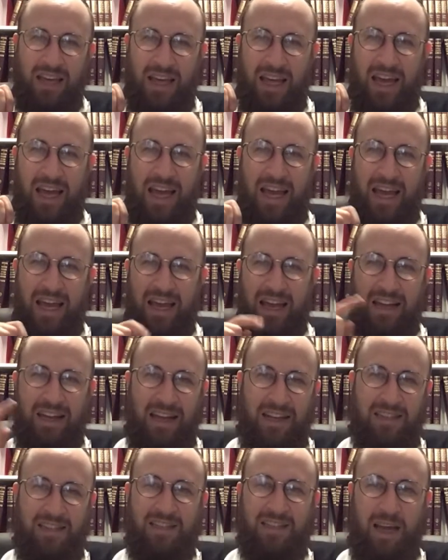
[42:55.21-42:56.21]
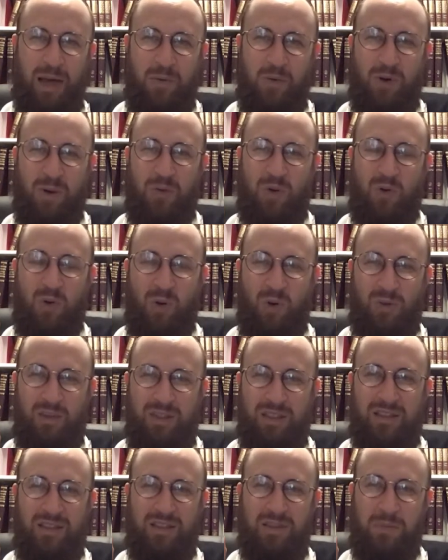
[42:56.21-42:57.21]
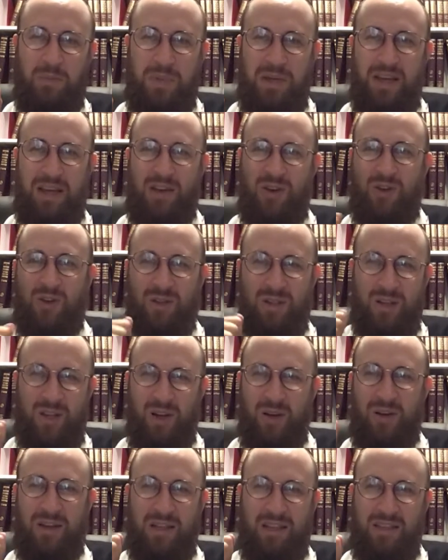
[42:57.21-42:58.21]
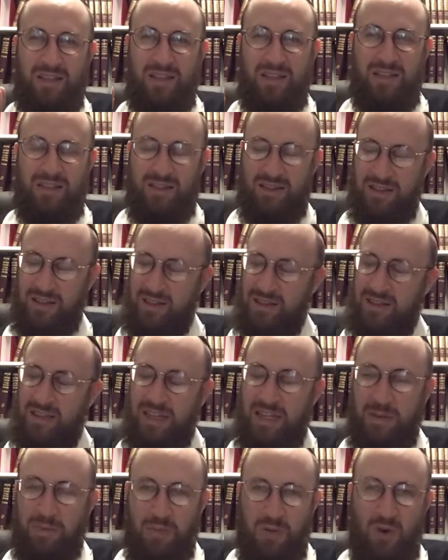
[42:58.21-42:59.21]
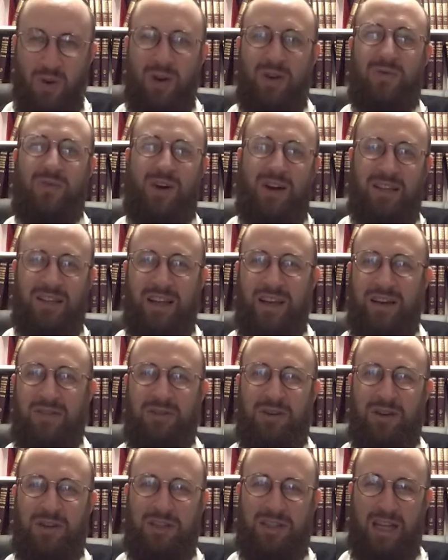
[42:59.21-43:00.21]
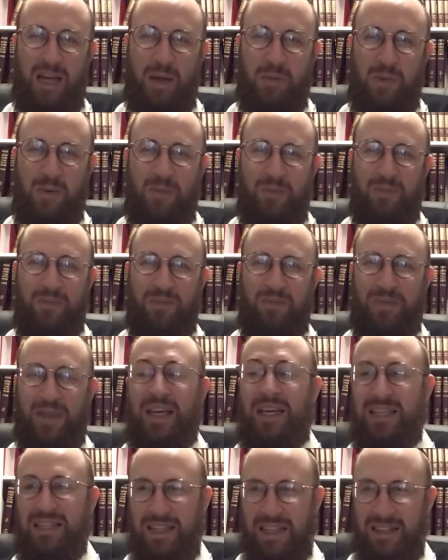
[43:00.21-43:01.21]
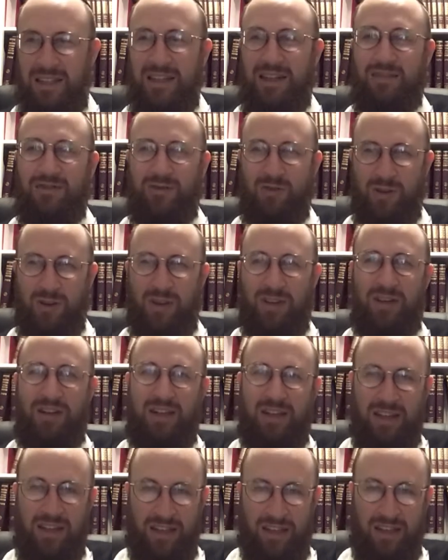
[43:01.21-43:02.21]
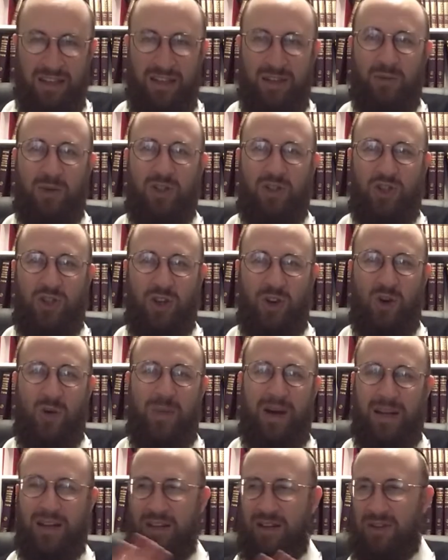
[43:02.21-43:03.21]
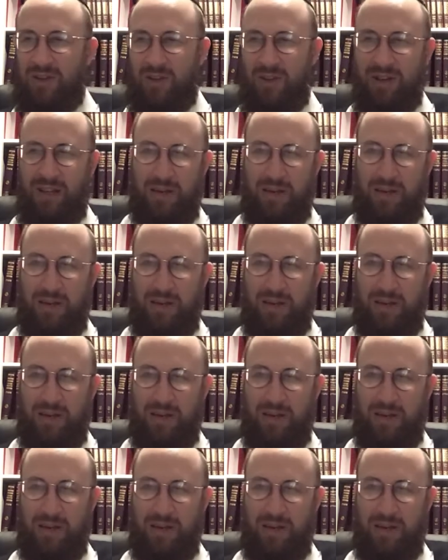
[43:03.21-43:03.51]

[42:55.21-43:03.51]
And as the Satmar Rebbe quotes, being in Chutz La'aretz purifies Avi Eretz Amin. He says, therefore, one shouldn't go back to Eretz Yisrael.